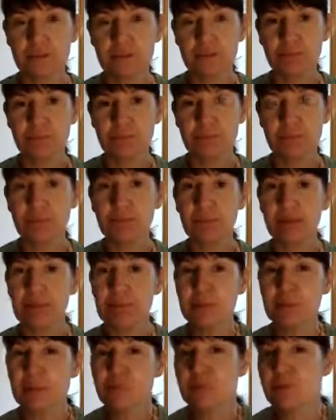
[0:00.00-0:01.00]
And so
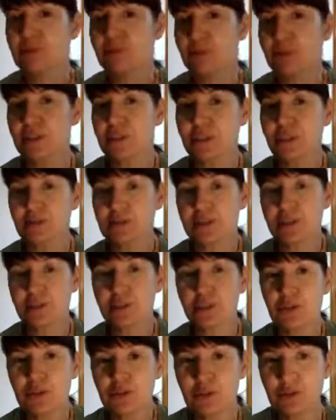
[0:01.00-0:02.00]
maybe this was something
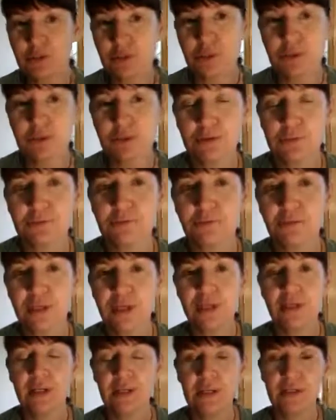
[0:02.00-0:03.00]
new for you.
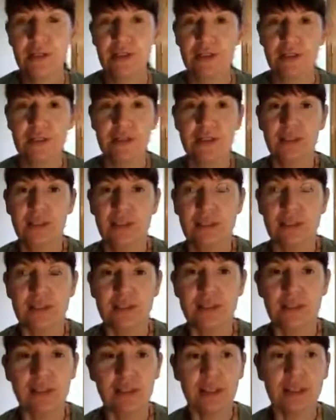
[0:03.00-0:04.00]

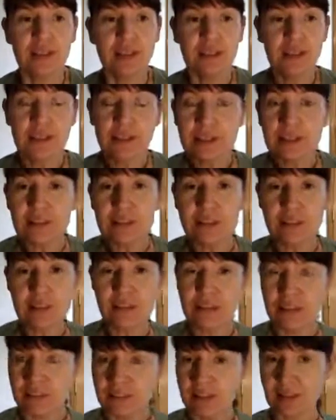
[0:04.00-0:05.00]
The idea
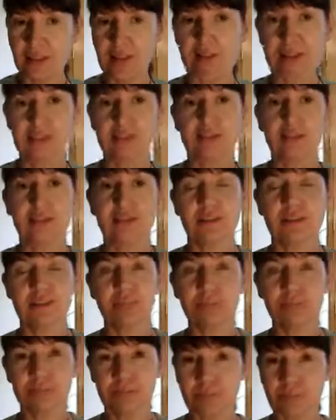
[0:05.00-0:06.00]
is that
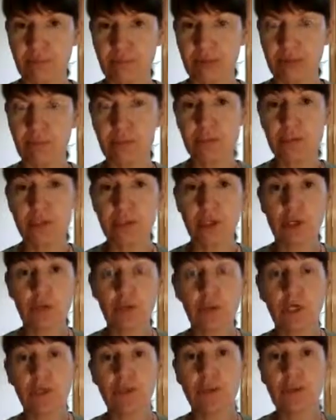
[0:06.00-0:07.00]
we
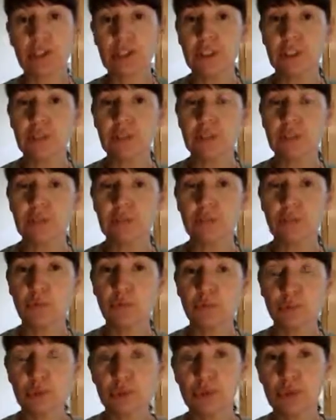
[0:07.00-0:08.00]
slow our eating
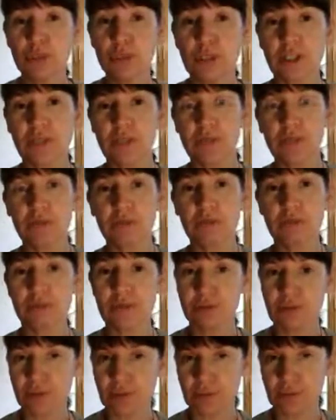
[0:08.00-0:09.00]
more
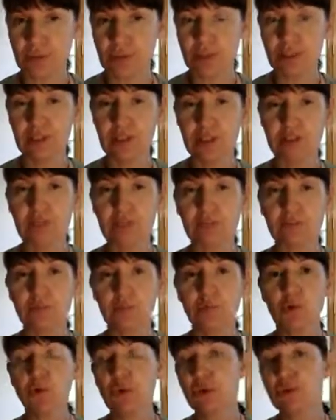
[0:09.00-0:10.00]
down and
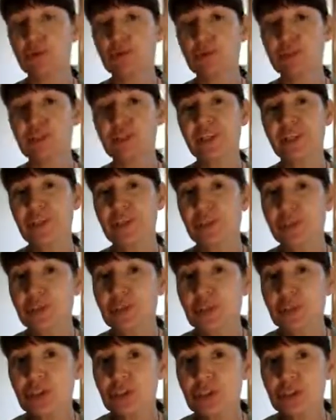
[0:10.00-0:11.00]
more often than
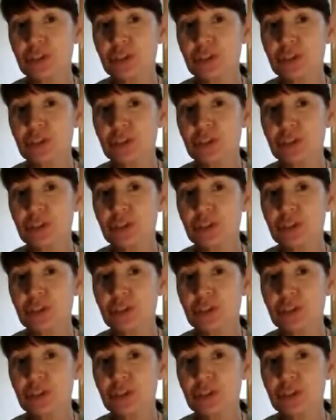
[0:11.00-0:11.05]
not.